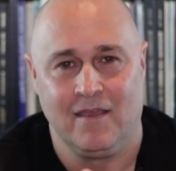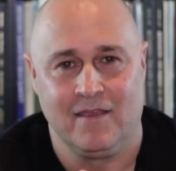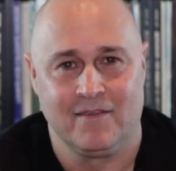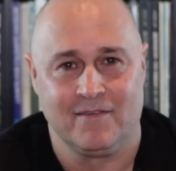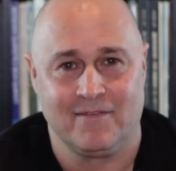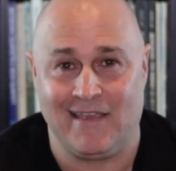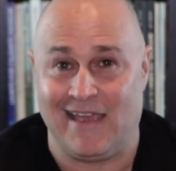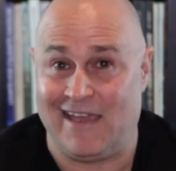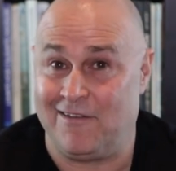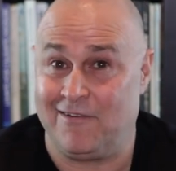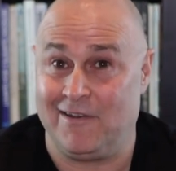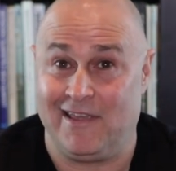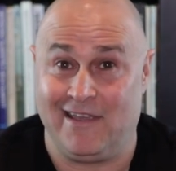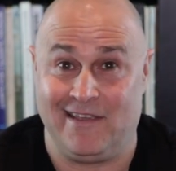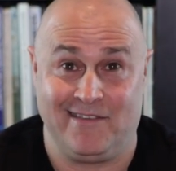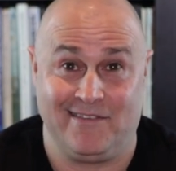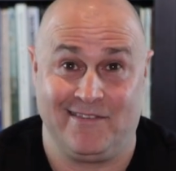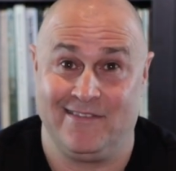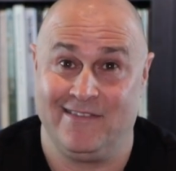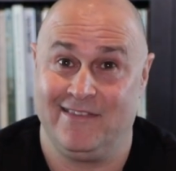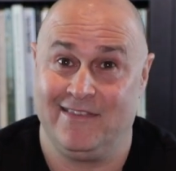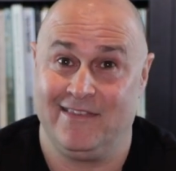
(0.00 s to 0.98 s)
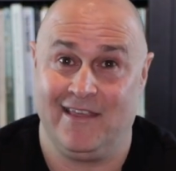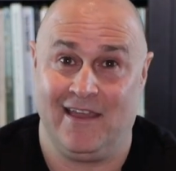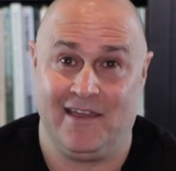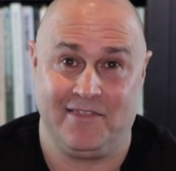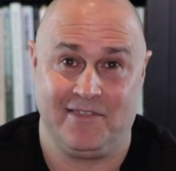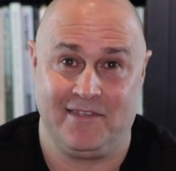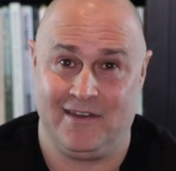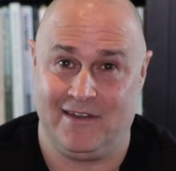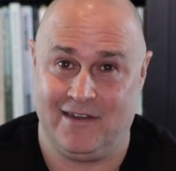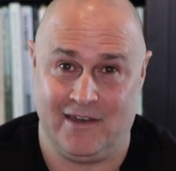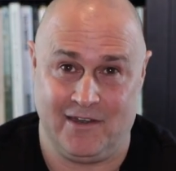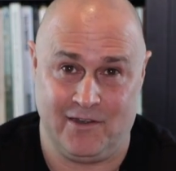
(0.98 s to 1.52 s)
Sound has
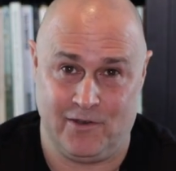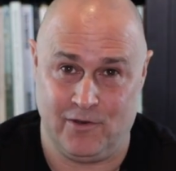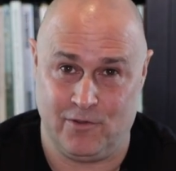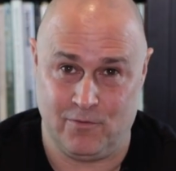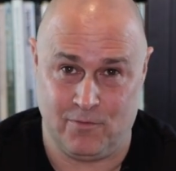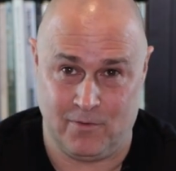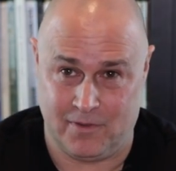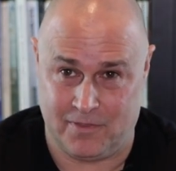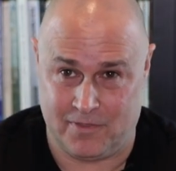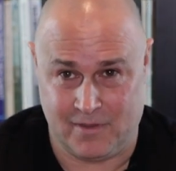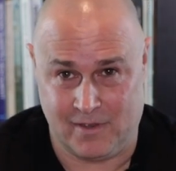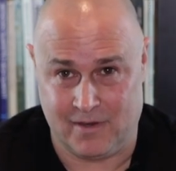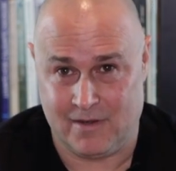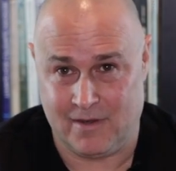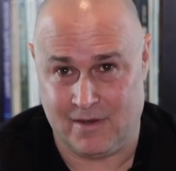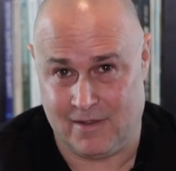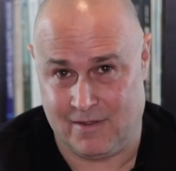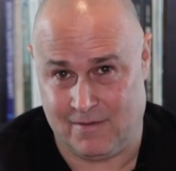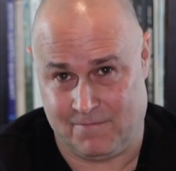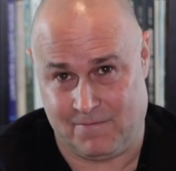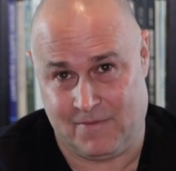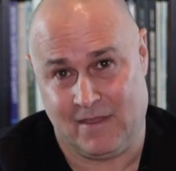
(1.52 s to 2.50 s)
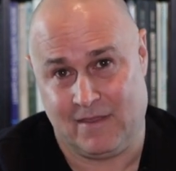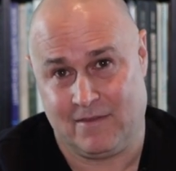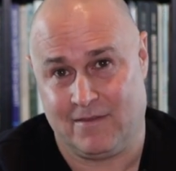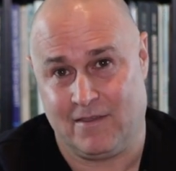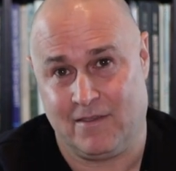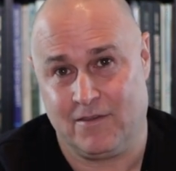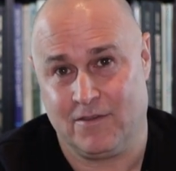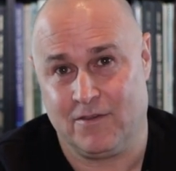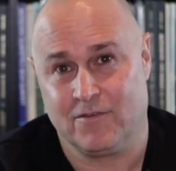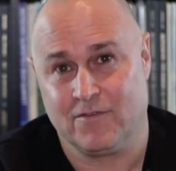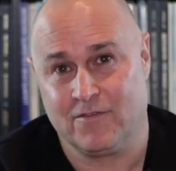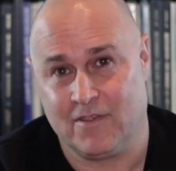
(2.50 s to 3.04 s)
nothing to do with it if that's how
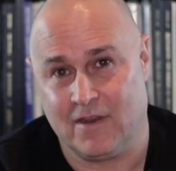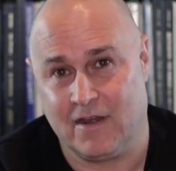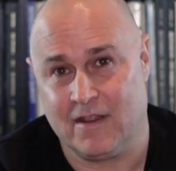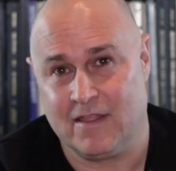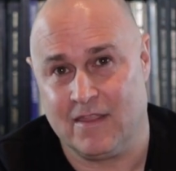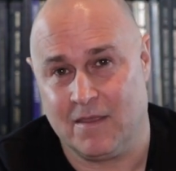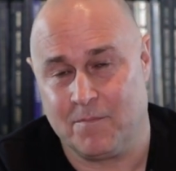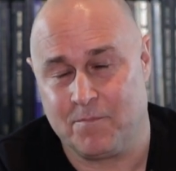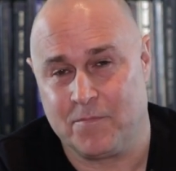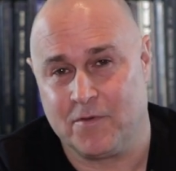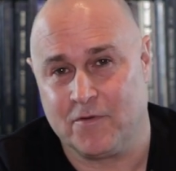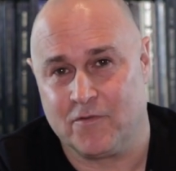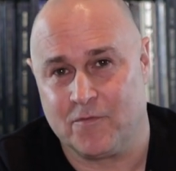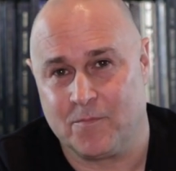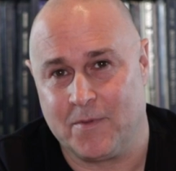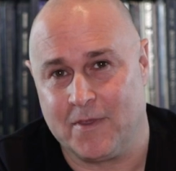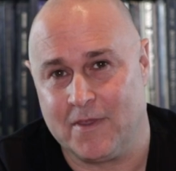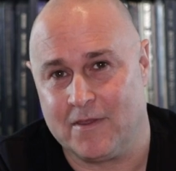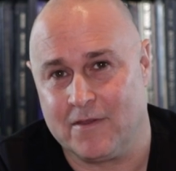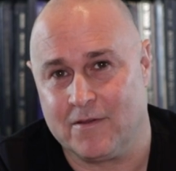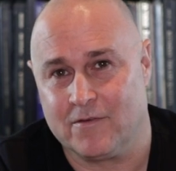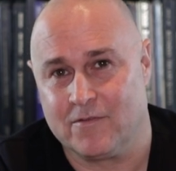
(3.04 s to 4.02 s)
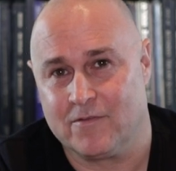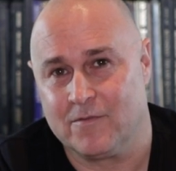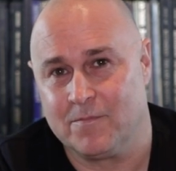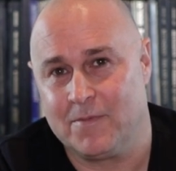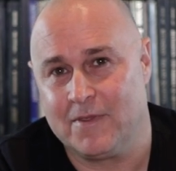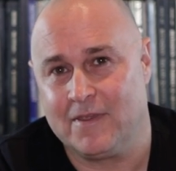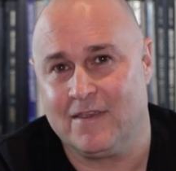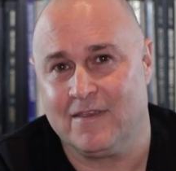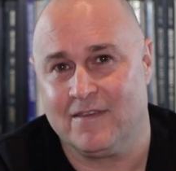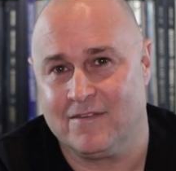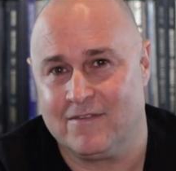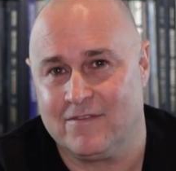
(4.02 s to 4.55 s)
you're setting up your speakers,
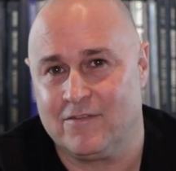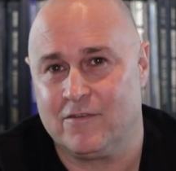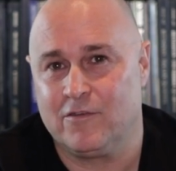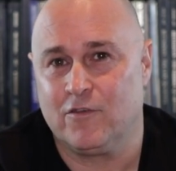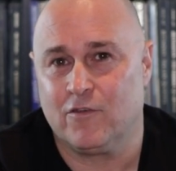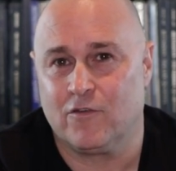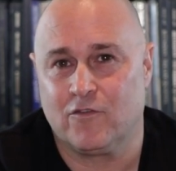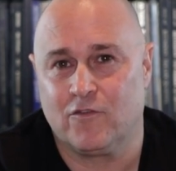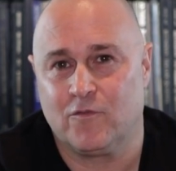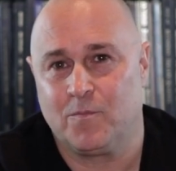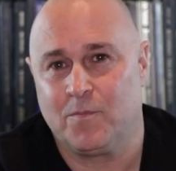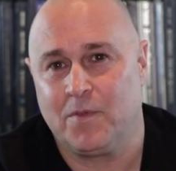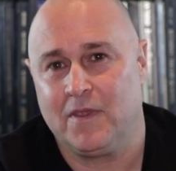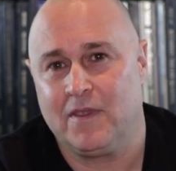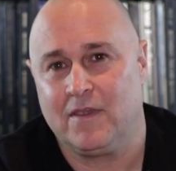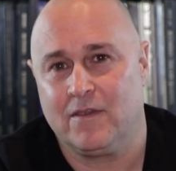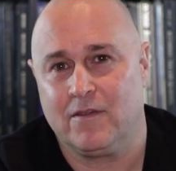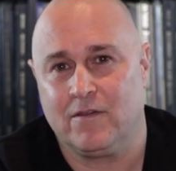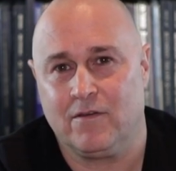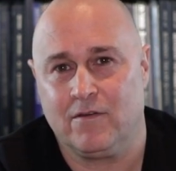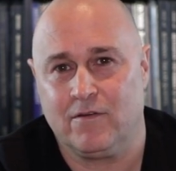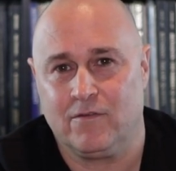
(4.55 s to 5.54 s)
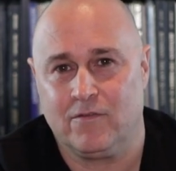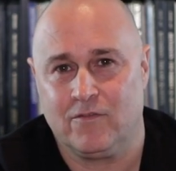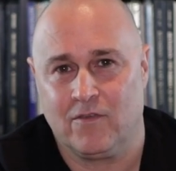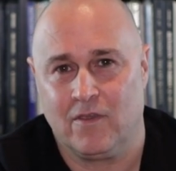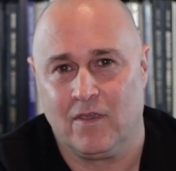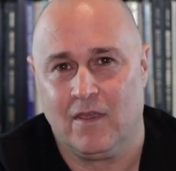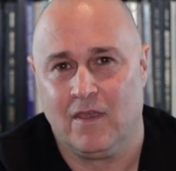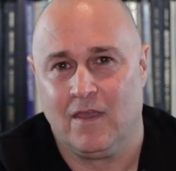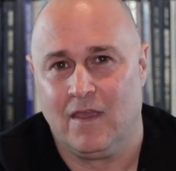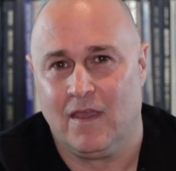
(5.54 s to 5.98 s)
because your speakers